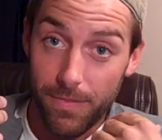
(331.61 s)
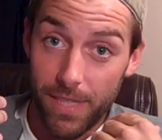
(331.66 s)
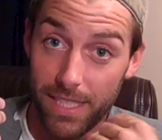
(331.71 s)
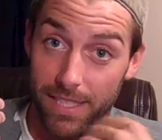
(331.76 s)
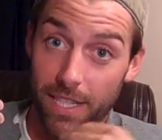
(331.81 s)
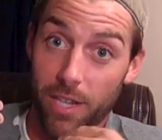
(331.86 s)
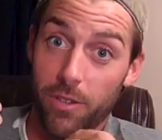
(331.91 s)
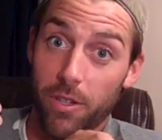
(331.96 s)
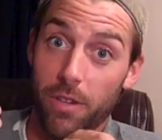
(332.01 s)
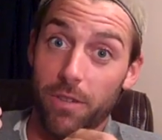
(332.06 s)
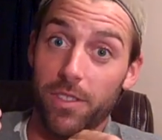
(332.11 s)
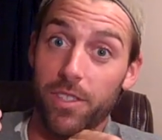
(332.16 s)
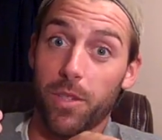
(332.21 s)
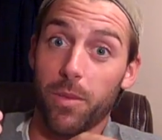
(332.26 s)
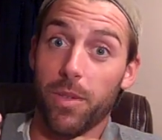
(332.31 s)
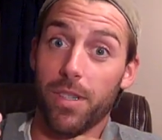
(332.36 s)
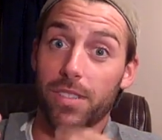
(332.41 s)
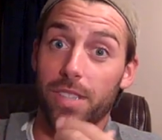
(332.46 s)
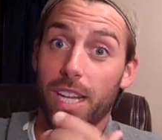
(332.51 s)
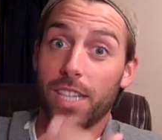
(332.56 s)
That's how nervous
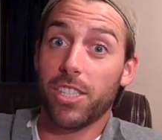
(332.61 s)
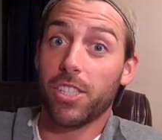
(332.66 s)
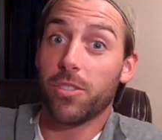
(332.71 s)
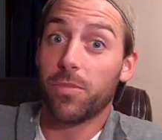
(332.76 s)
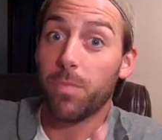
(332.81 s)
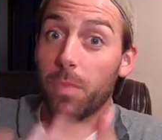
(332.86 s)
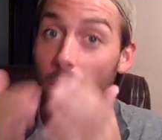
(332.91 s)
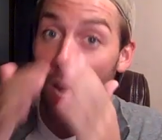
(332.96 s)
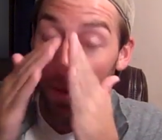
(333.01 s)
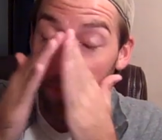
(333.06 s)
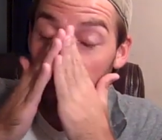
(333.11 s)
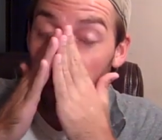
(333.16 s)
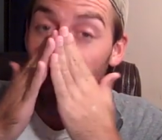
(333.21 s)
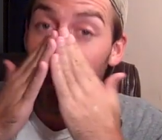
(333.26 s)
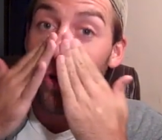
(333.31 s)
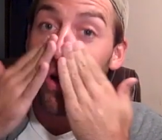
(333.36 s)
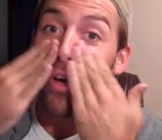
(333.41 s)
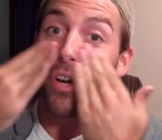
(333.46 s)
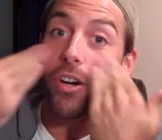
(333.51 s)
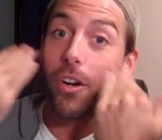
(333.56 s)
I was. I just I put
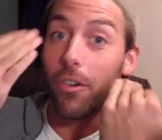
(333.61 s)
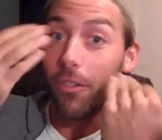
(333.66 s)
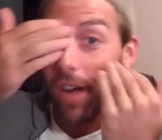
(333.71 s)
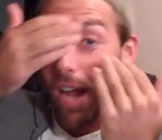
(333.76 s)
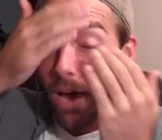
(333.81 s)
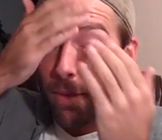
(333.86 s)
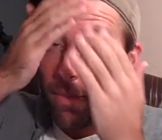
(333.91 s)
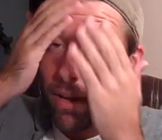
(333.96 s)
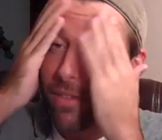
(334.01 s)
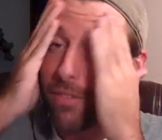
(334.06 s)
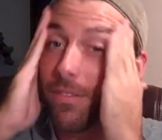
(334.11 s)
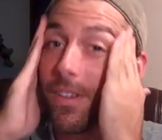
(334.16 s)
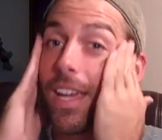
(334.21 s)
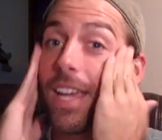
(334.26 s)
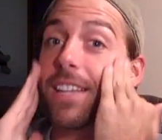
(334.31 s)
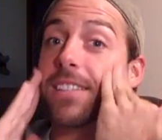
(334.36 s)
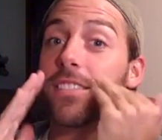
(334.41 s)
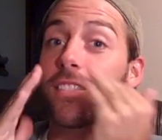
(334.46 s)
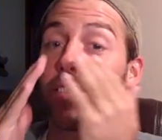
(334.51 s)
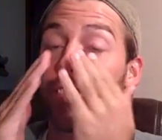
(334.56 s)
water around my
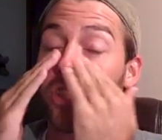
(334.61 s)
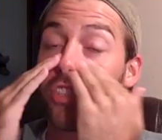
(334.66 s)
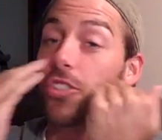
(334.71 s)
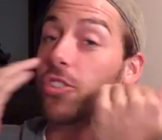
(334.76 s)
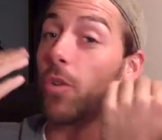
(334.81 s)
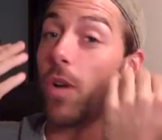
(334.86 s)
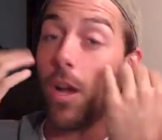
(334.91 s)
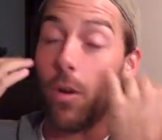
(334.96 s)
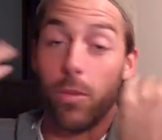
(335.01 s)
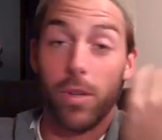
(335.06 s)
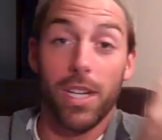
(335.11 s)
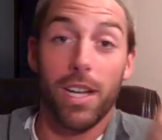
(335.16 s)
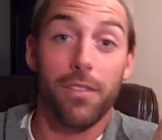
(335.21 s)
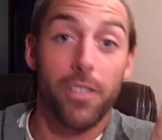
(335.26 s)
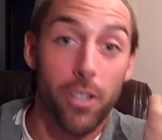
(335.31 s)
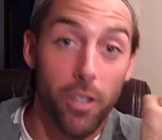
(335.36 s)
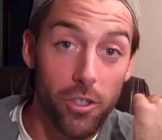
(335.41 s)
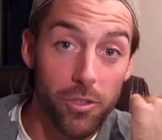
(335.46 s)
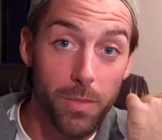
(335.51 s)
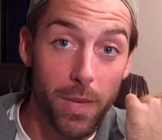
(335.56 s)
face just so I wouldn't
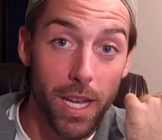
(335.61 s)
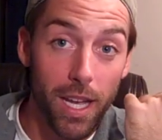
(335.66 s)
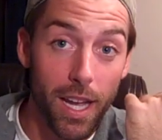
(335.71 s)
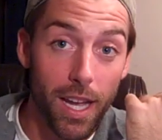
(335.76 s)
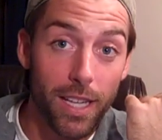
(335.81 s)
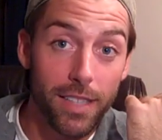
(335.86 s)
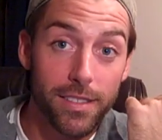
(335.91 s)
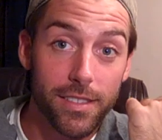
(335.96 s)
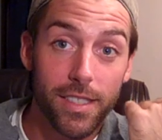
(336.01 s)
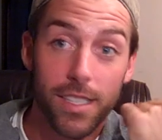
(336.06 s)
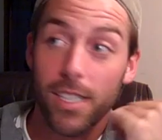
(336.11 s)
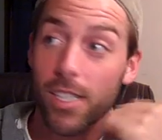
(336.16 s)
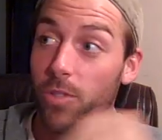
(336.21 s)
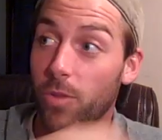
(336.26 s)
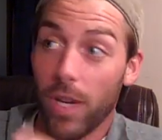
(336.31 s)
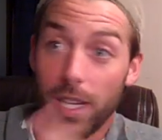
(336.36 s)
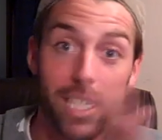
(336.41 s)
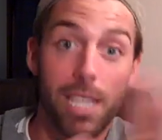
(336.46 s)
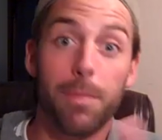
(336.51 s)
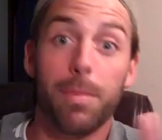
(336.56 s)
have to close my eyes,
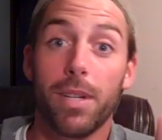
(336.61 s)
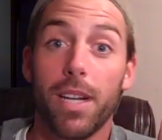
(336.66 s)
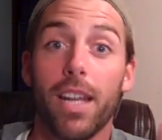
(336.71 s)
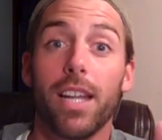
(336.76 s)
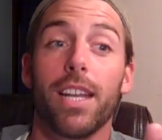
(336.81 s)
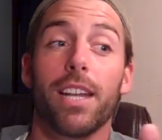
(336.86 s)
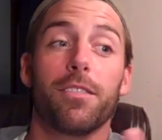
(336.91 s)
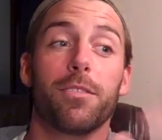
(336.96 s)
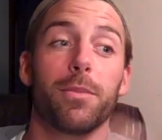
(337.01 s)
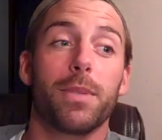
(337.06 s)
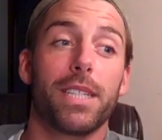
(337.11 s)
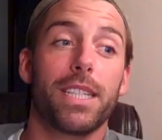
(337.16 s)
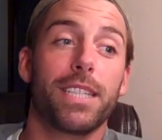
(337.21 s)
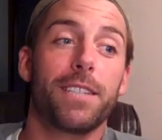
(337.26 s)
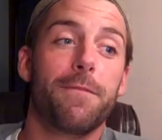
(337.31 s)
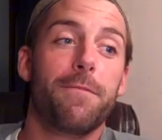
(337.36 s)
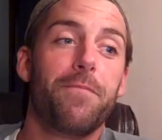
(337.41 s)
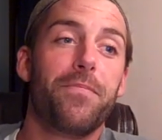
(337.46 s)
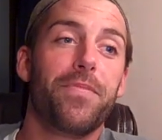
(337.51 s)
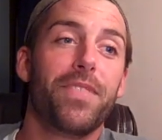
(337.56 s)
so I can keep an eye on everybody.
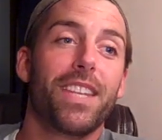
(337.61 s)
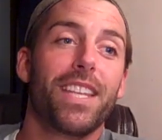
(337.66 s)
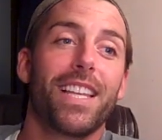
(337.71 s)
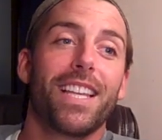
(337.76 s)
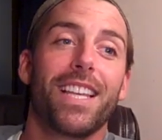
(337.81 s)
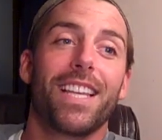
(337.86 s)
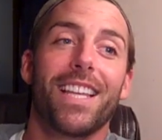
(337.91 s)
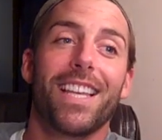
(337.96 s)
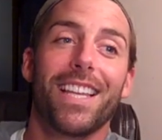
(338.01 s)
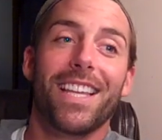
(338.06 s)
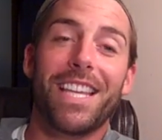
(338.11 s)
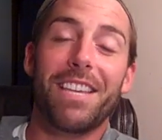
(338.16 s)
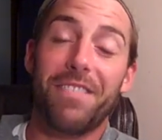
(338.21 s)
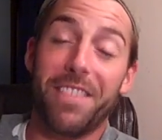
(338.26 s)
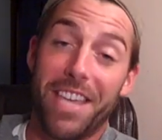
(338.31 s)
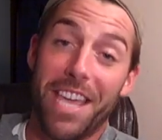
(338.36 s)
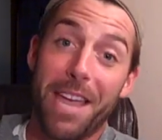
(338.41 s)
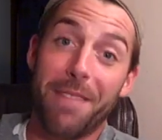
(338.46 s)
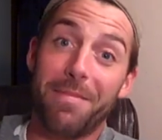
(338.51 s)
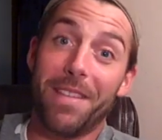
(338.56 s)

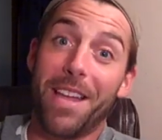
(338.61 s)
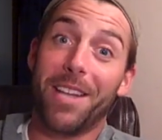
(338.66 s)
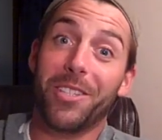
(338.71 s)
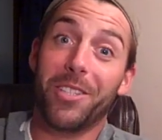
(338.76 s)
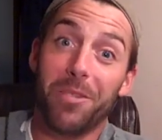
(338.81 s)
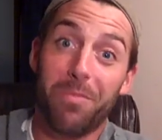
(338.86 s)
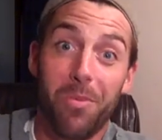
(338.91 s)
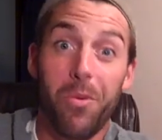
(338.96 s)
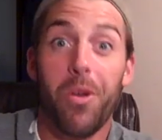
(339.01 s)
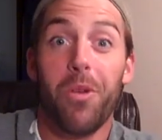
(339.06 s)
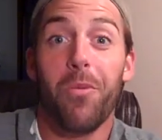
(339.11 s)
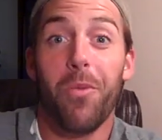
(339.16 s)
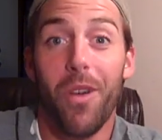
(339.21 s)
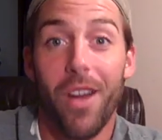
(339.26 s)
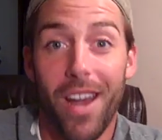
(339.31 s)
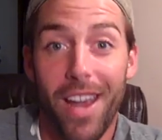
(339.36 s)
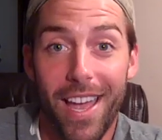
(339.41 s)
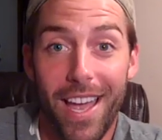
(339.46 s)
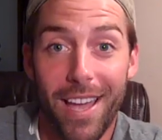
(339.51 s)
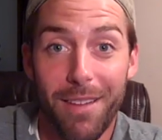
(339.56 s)
Even came down to the point
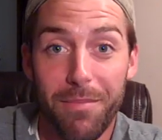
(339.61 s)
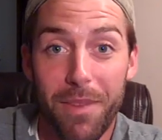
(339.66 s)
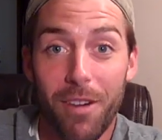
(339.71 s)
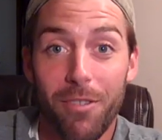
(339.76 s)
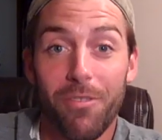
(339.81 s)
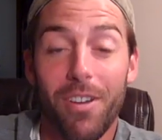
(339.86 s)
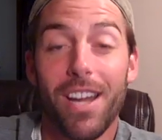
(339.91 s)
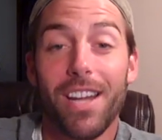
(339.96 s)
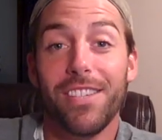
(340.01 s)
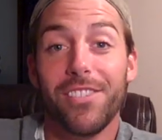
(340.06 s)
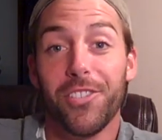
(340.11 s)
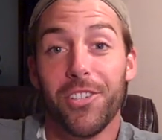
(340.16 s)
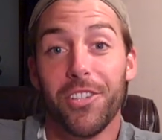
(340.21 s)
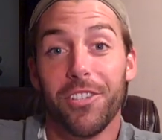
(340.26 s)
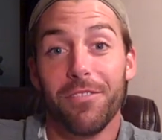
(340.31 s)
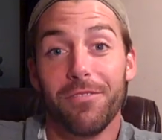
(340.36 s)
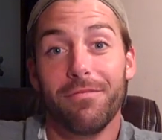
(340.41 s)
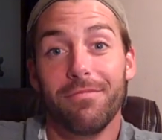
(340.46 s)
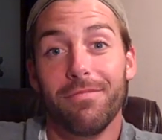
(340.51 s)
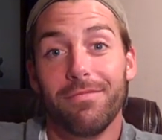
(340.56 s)
where I had my
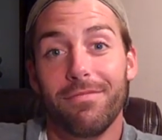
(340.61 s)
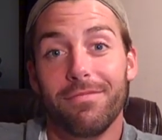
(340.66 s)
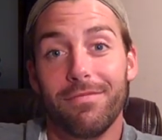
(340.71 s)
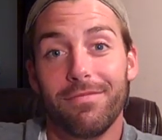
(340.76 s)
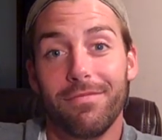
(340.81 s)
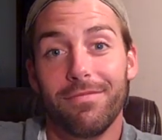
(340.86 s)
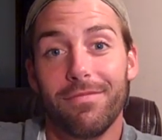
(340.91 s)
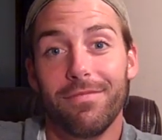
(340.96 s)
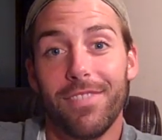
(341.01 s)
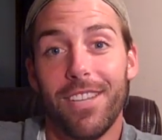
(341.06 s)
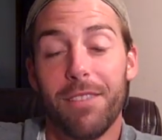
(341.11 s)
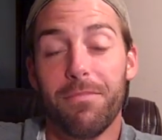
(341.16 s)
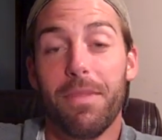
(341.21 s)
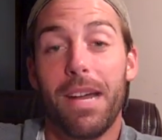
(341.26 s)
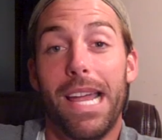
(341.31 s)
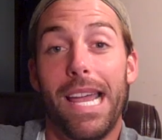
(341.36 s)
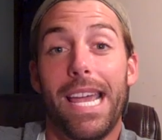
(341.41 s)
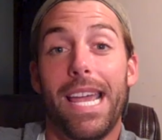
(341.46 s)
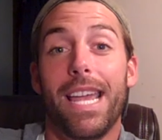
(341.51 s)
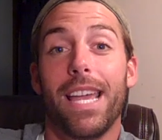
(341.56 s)
razor in
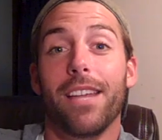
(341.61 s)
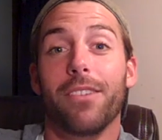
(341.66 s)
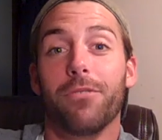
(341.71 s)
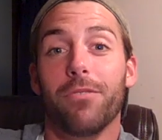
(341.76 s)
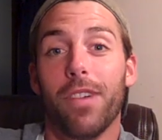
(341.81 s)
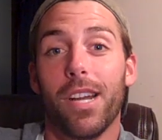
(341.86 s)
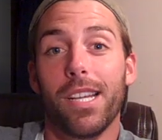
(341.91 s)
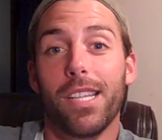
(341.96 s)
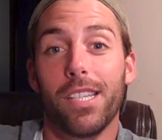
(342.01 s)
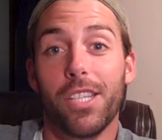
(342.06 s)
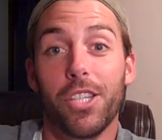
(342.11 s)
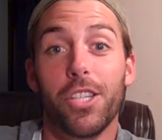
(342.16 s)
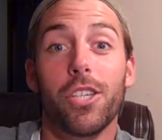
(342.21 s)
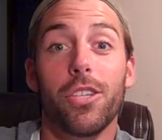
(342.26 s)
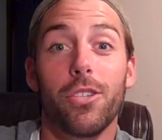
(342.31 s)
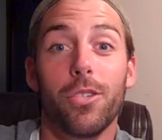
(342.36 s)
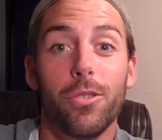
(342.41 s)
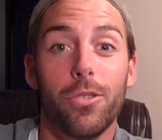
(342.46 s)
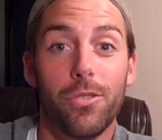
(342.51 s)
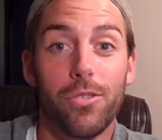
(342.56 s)
my hand, ready to
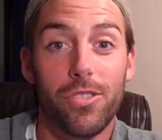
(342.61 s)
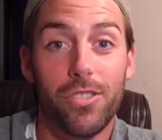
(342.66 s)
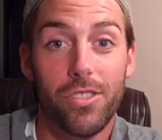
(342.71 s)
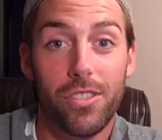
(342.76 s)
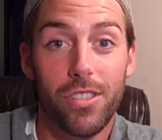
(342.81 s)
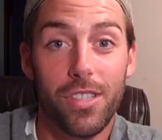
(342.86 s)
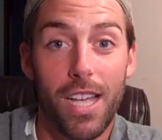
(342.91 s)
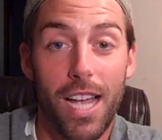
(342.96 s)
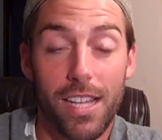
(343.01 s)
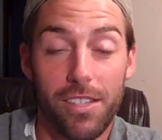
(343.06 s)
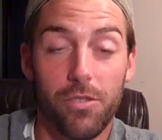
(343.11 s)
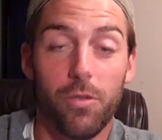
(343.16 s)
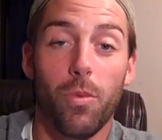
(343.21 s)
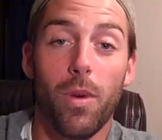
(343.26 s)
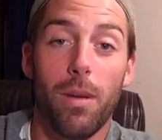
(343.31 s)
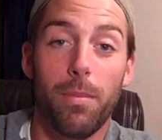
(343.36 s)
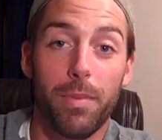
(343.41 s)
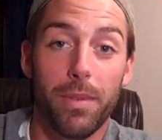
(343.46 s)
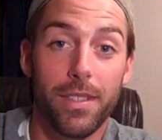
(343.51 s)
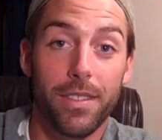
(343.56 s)
use as a
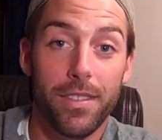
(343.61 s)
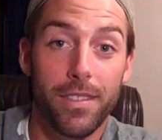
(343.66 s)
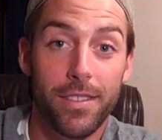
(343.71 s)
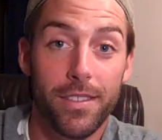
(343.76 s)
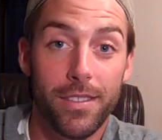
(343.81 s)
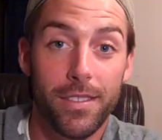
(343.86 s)
weapon.